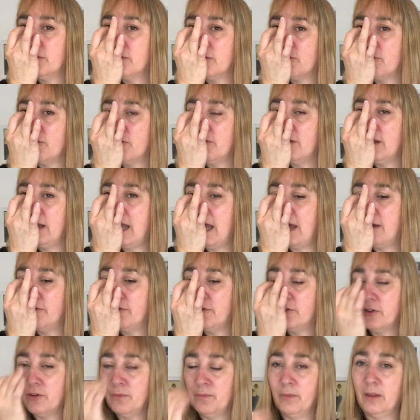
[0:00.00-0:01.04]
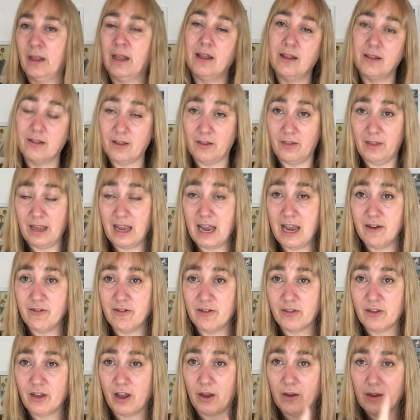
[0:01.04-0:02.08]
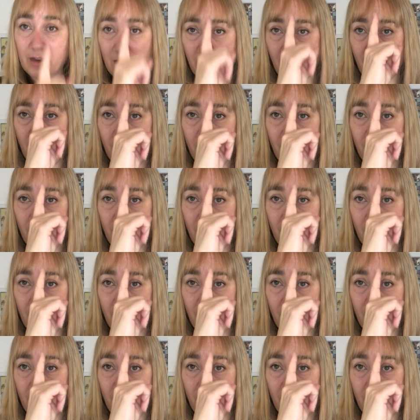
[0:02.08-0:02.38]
through the left. So the air is going